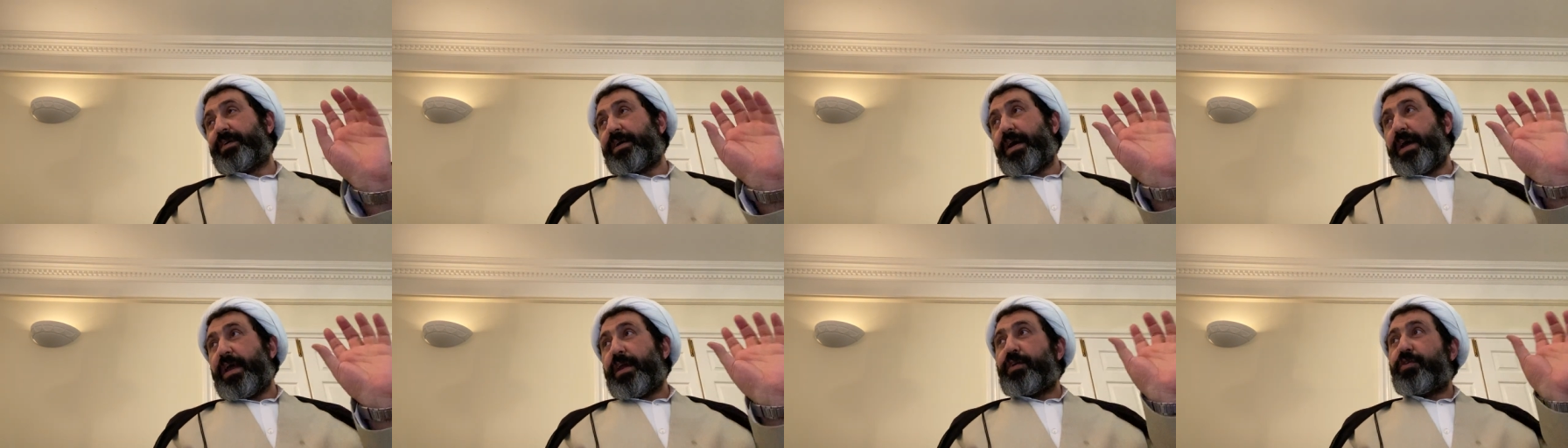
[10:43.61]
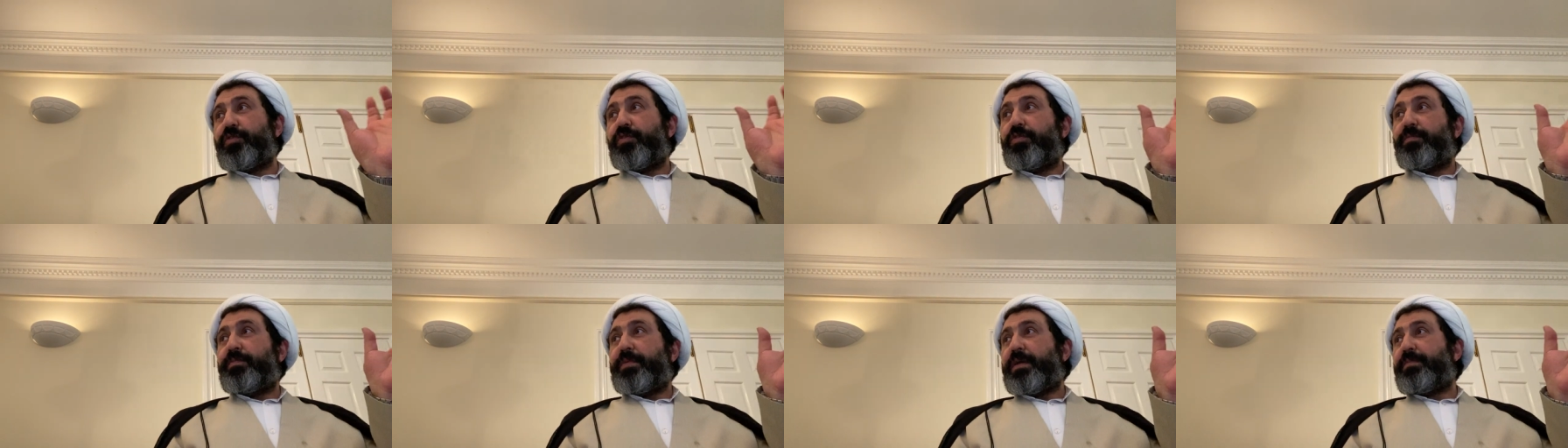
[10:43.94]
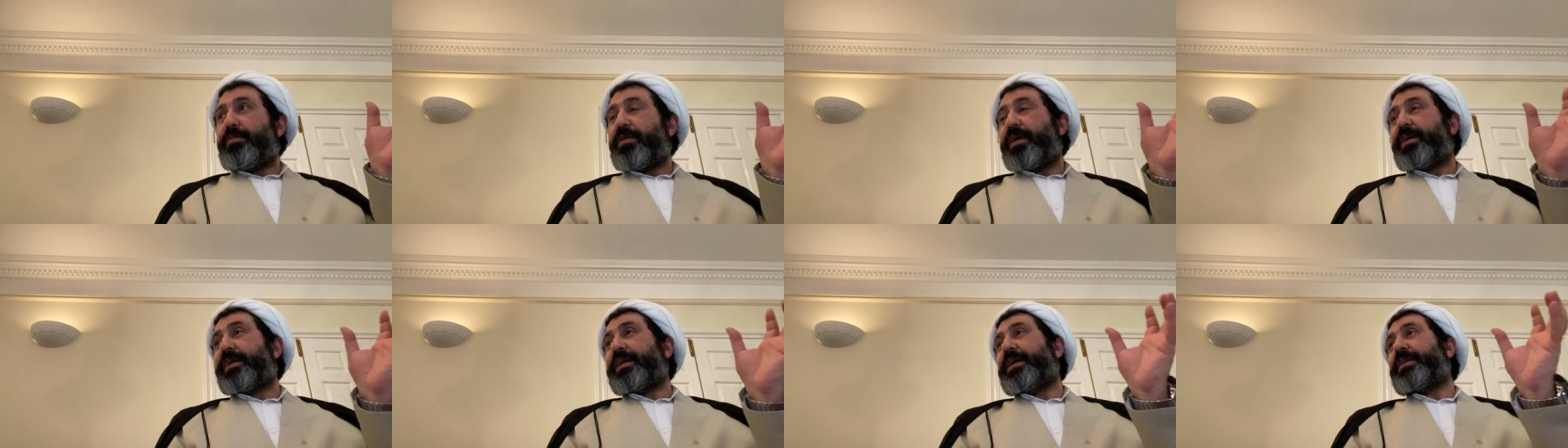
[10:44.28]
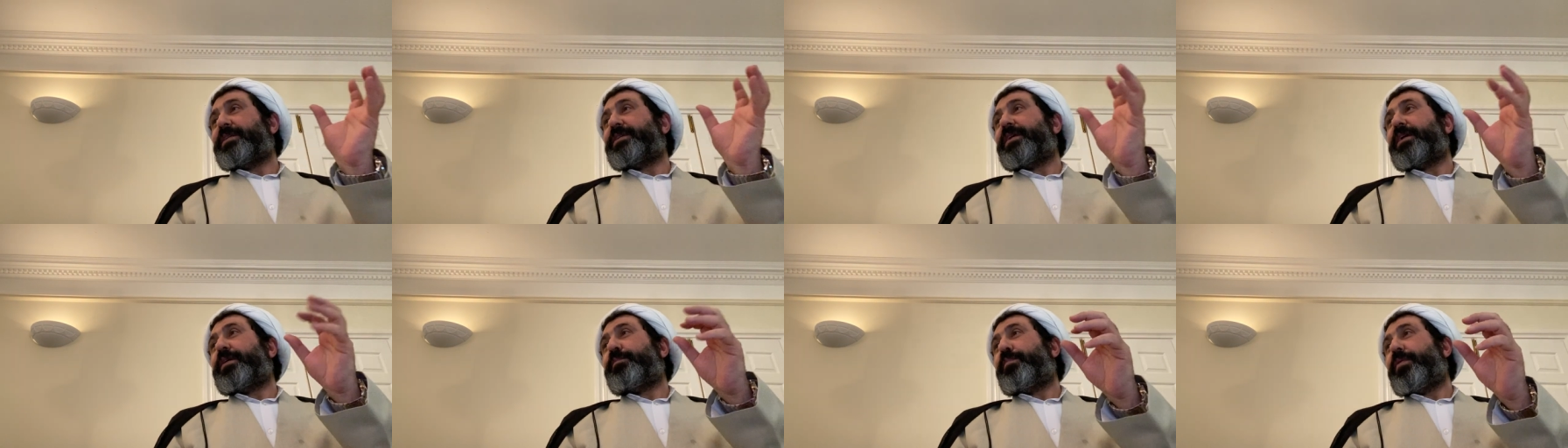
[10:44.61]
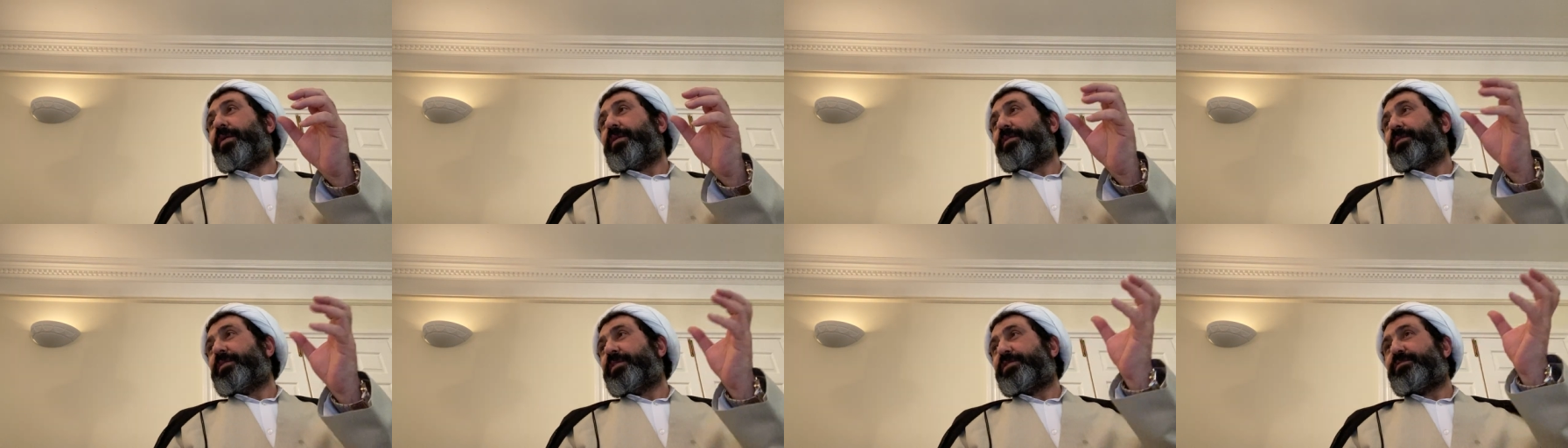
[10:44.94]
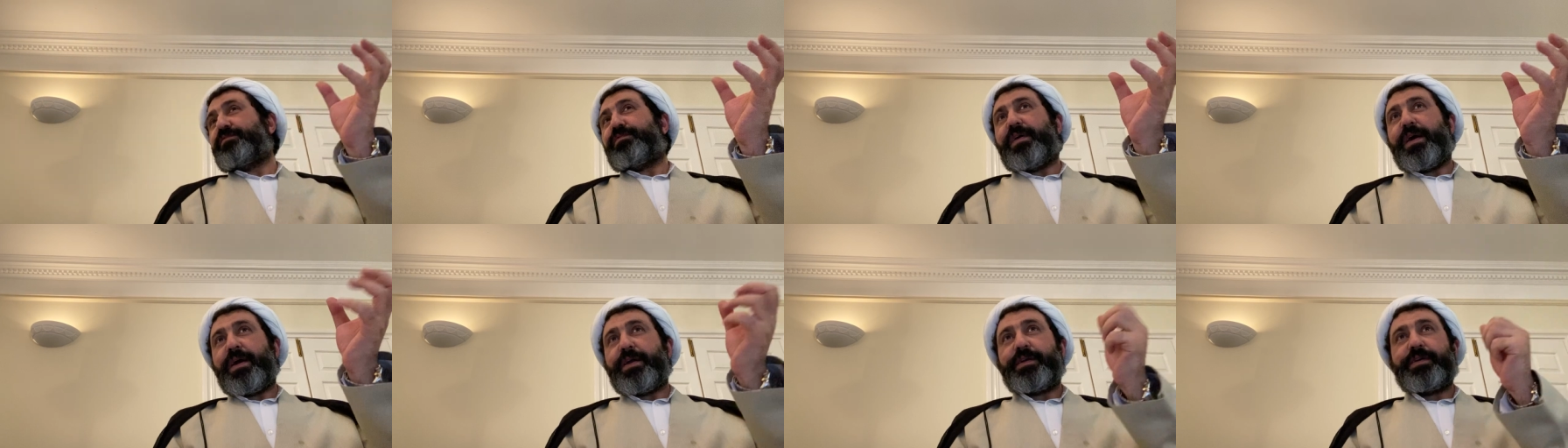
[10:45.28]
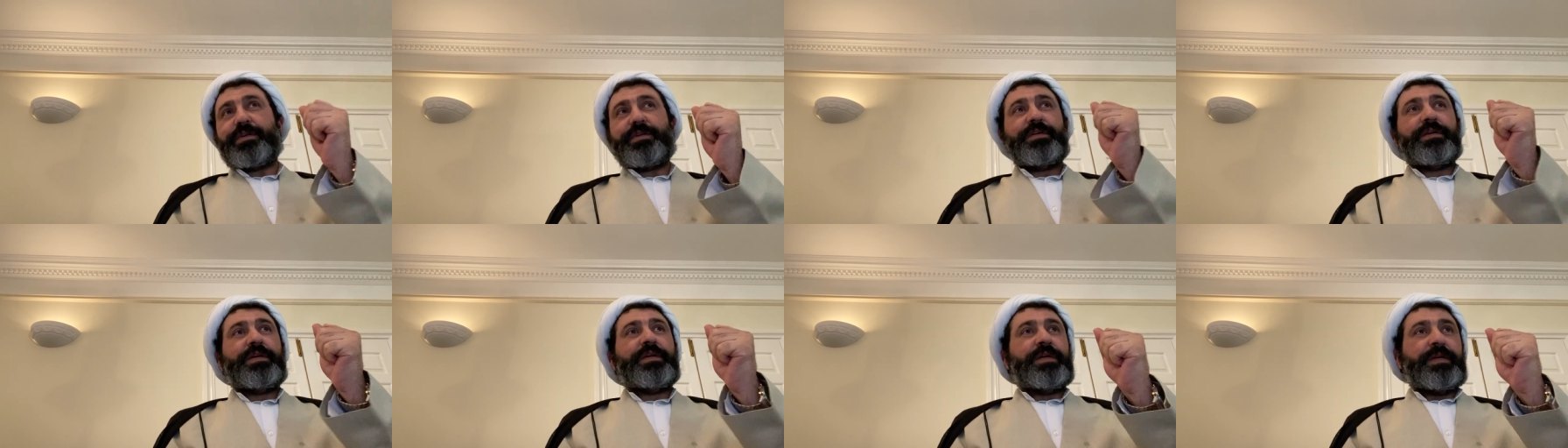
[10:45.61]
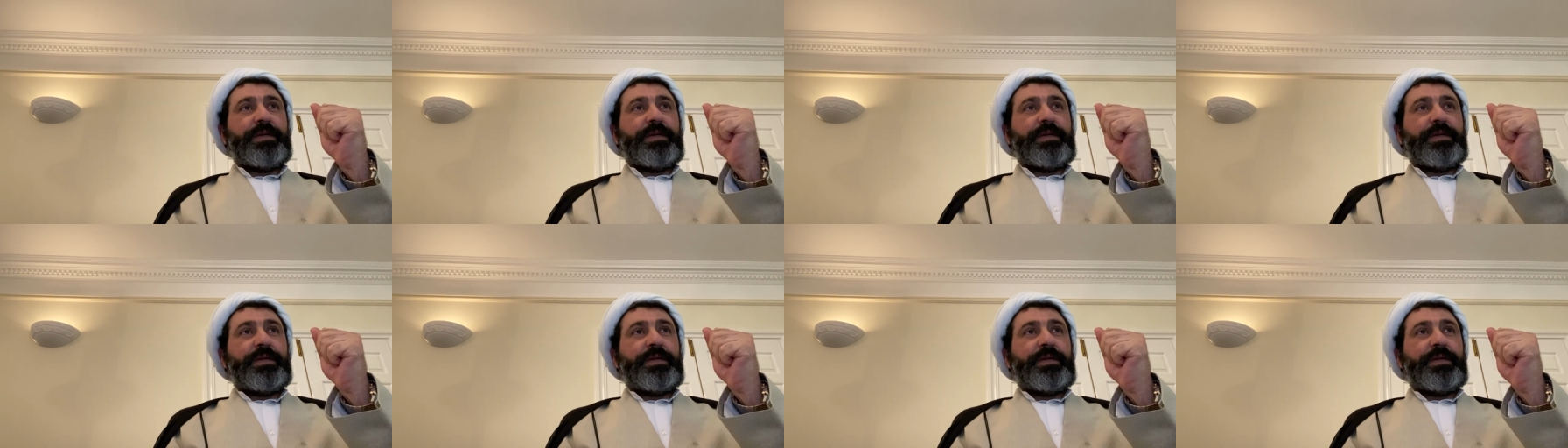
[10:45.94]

I go, maybe I can take this fire